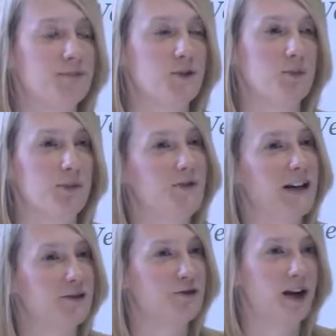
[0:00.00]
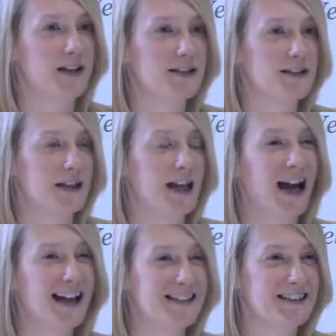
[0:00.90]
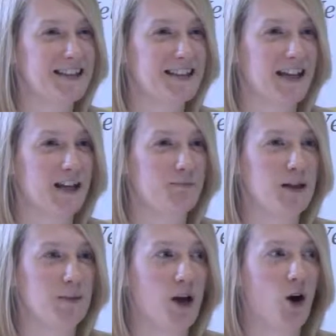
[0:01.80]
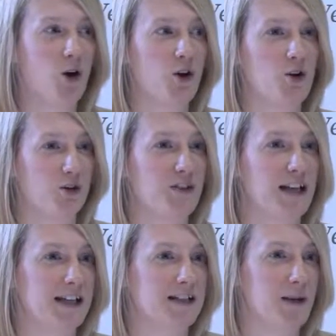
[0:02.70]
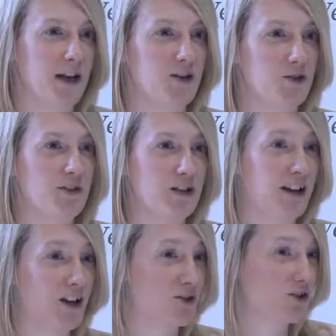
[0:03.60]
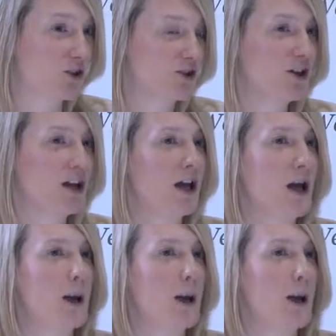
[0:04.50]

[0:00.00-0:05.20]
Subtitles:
You may be feeling frightened, isolated, and maybe how you're feeling is making you feel really uncertain.